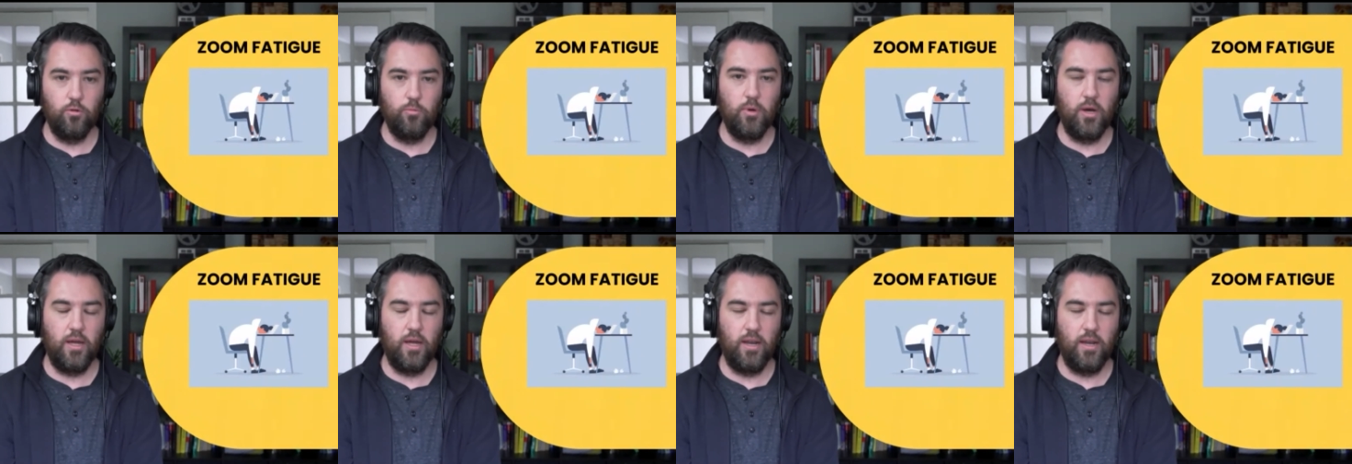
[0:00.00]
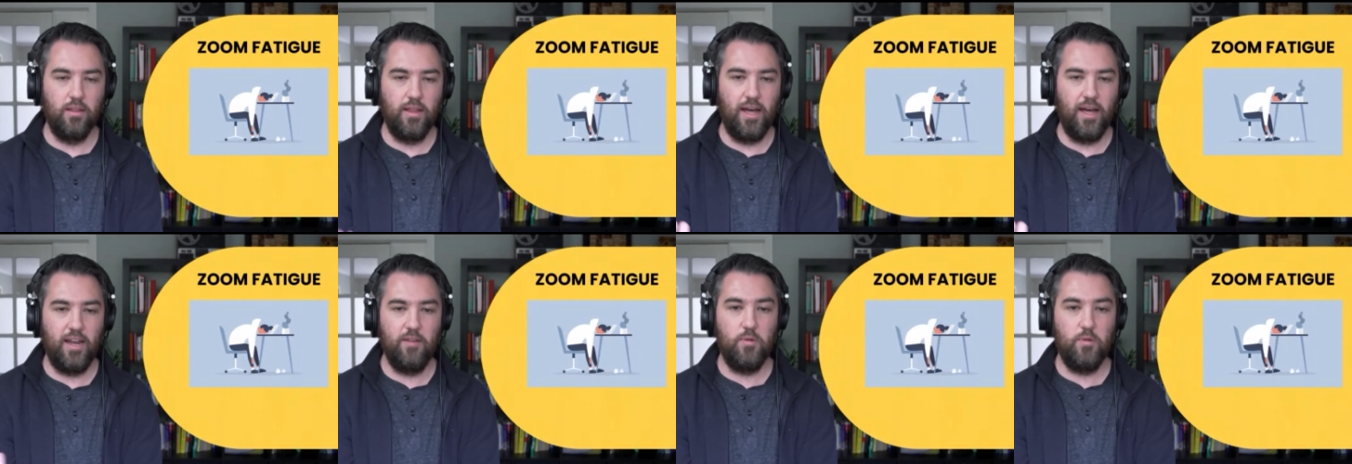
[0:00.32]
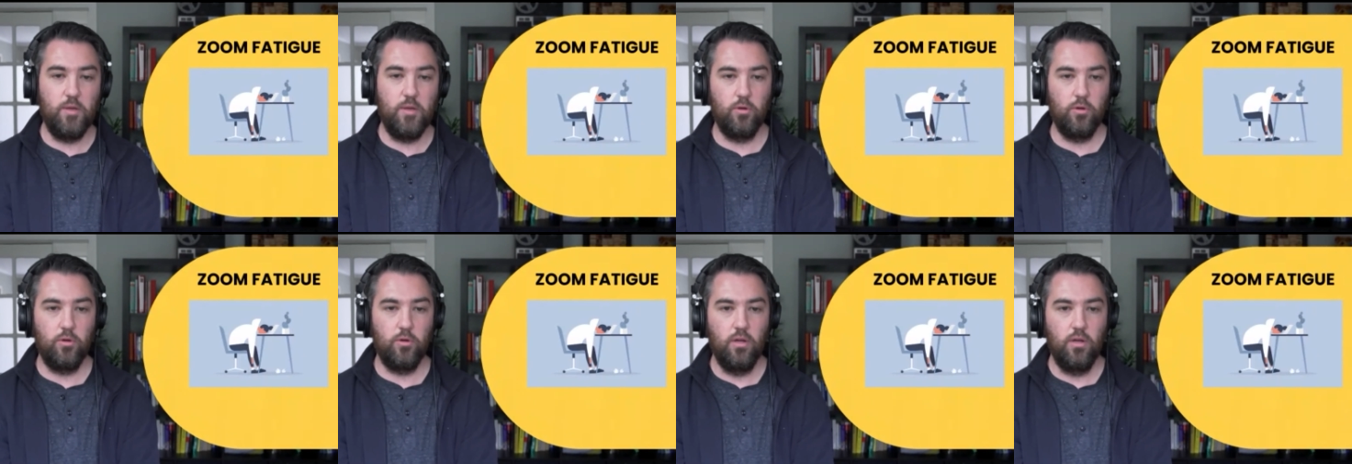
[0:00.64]
but a lot of
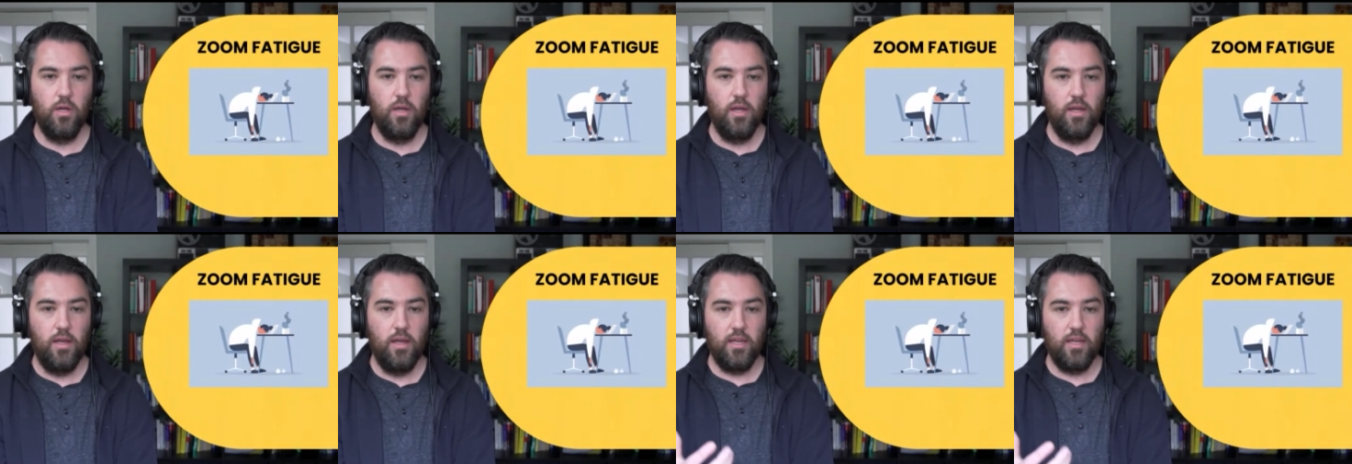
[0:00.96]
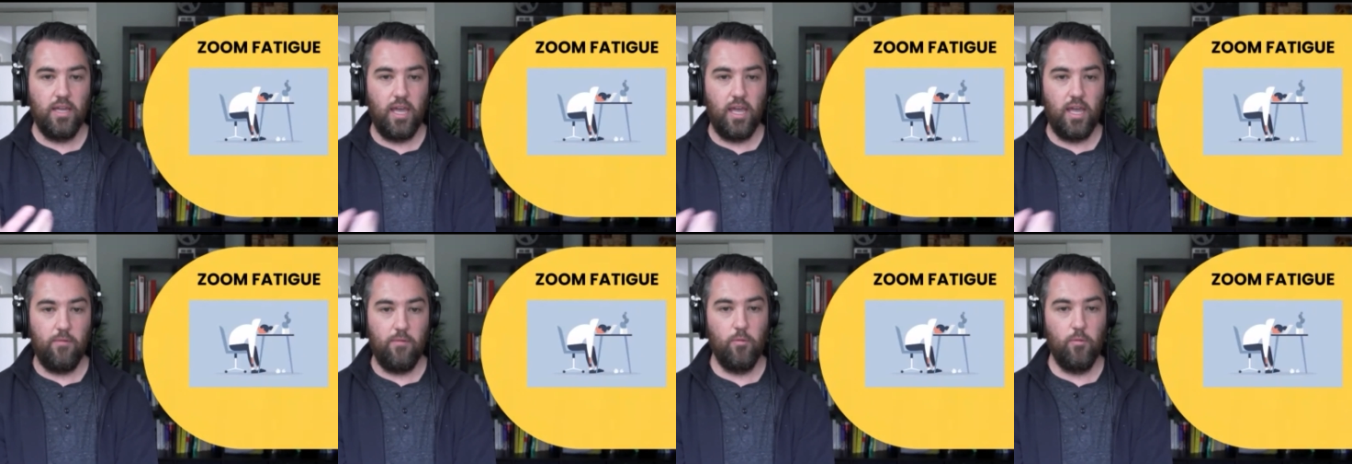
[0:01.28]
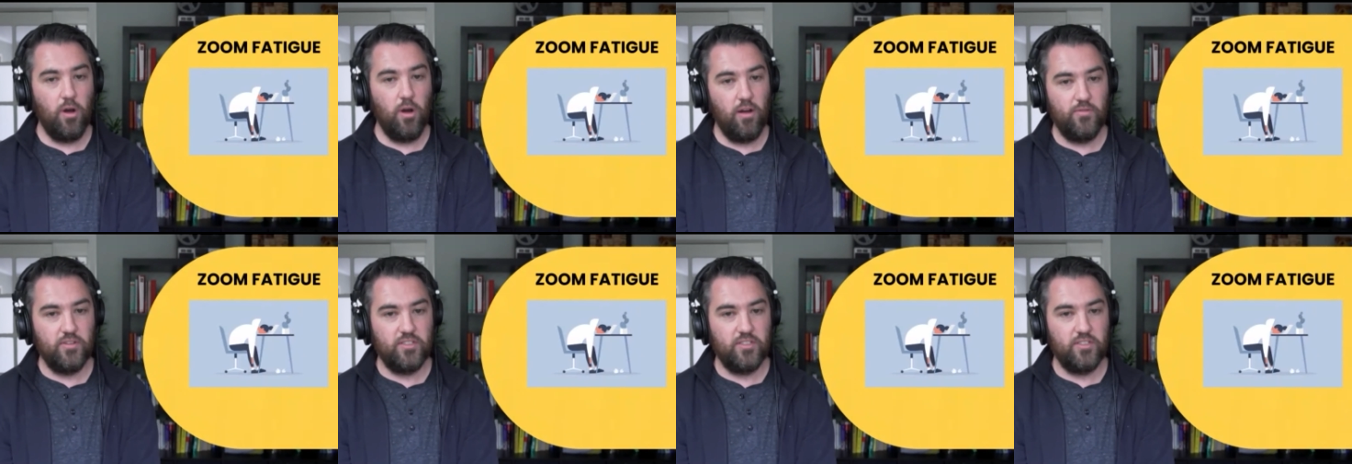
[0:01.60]
people came from
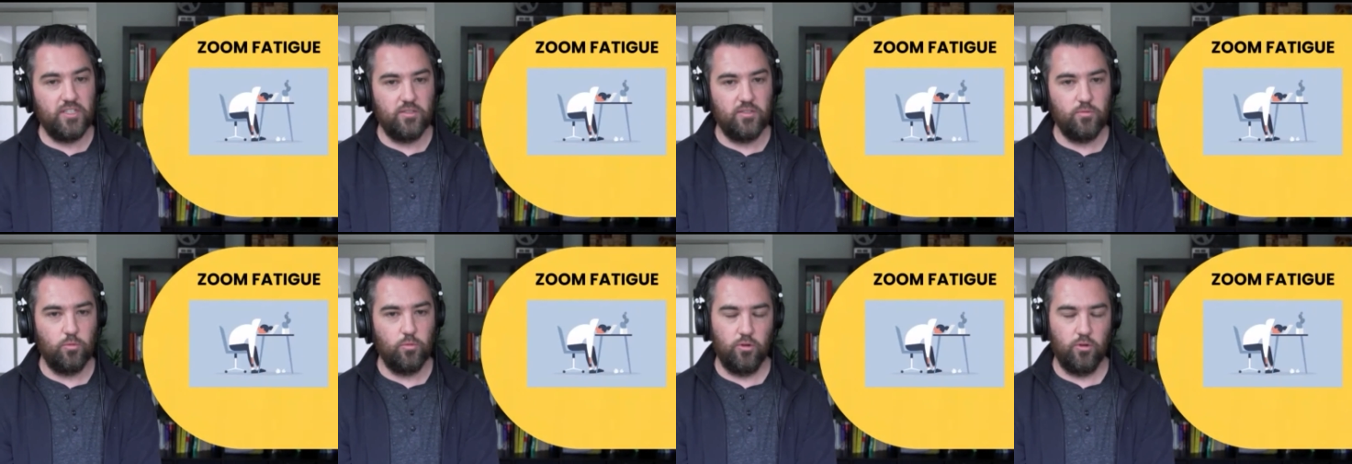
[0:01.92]
offices